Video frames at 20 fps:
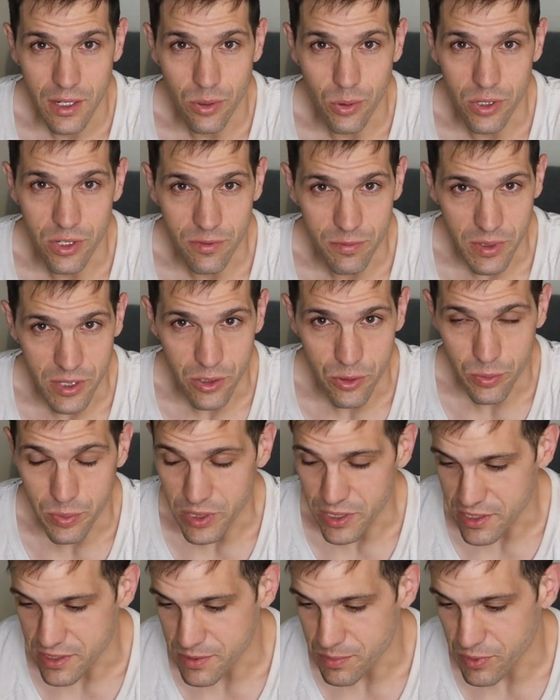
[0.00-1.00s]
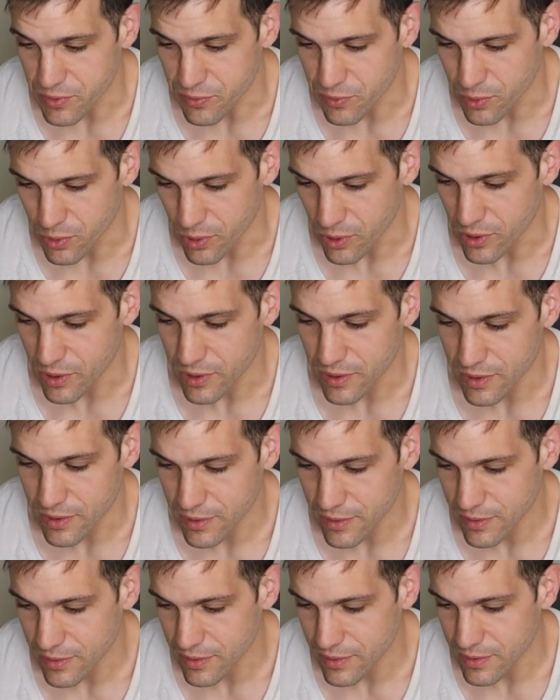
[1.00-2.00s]
when you've been obese before
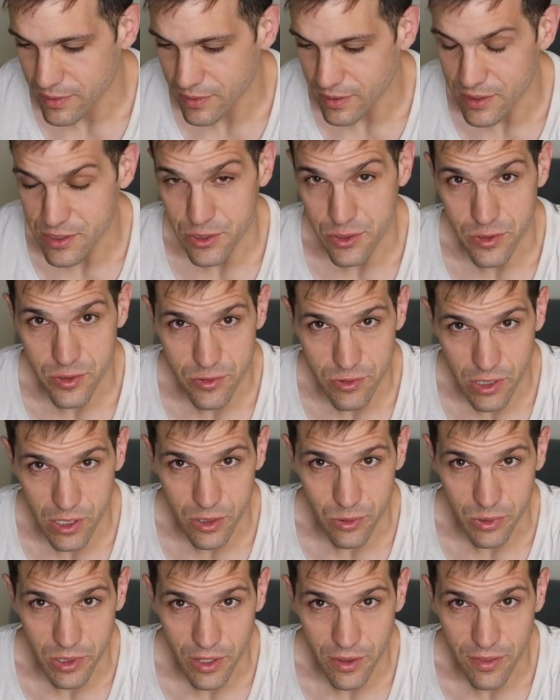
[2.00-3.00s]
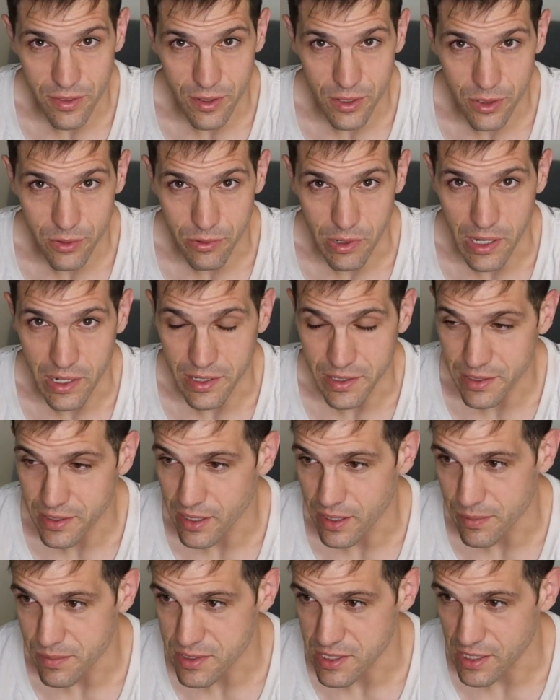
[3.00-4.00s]
that you struggle with. The ghrelin
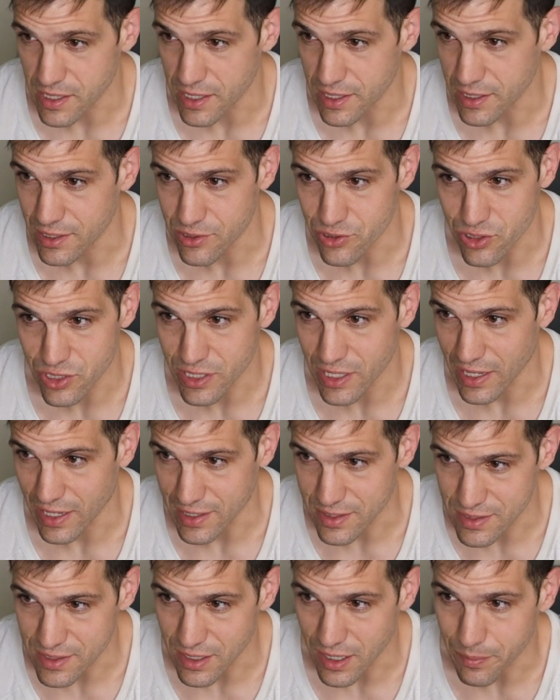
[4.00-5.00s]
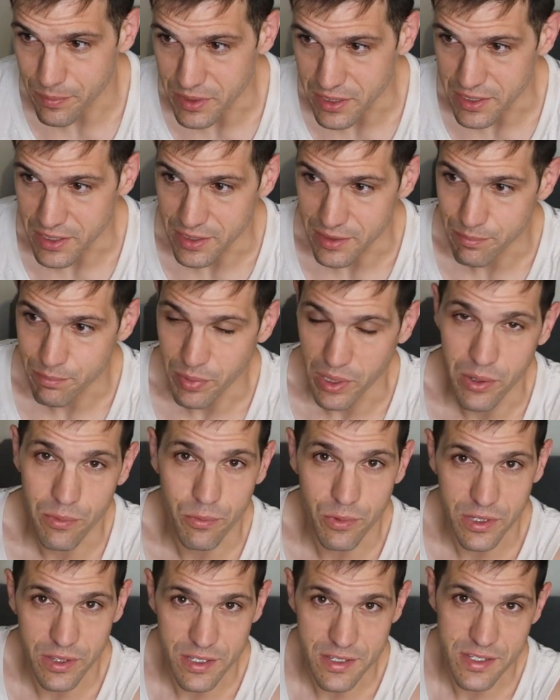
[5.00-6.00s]
comes in and you just can't stop eating.
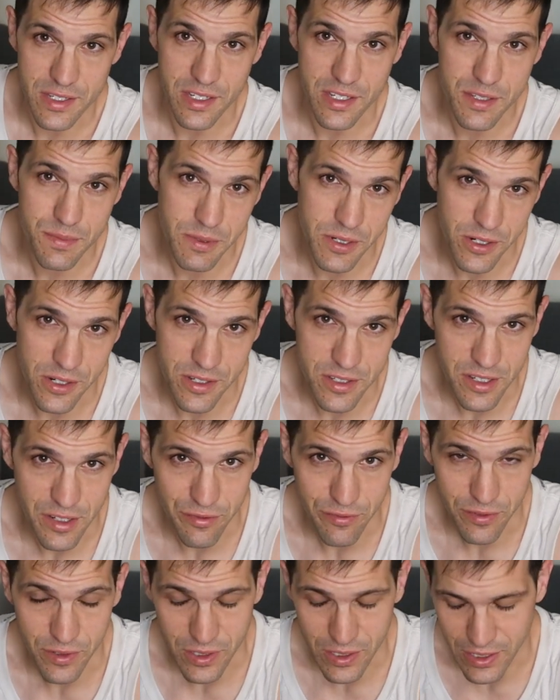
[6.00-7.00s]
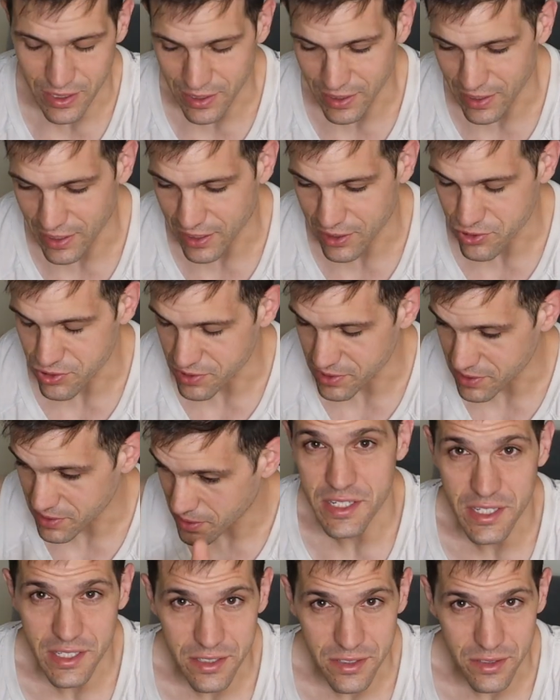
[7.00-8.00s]
But with this experience, I feel I can actually
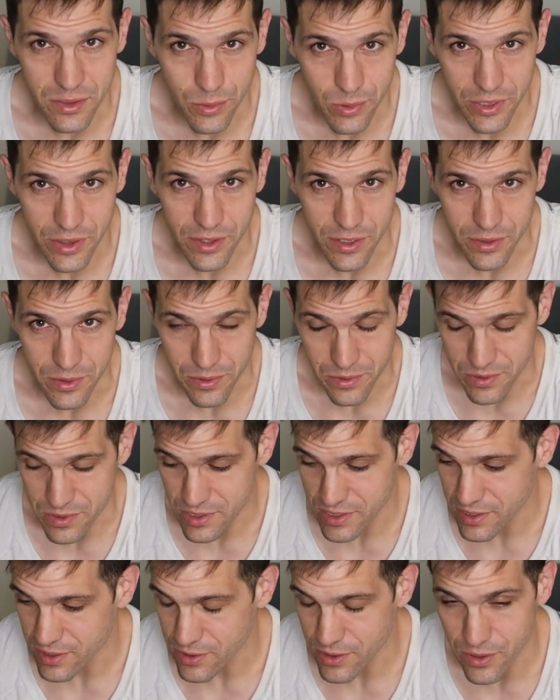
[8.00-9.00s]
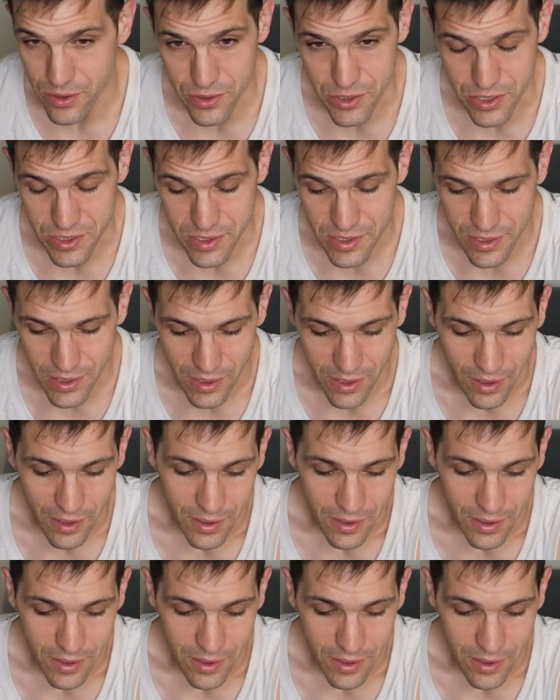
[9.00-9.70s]
deal with those urges.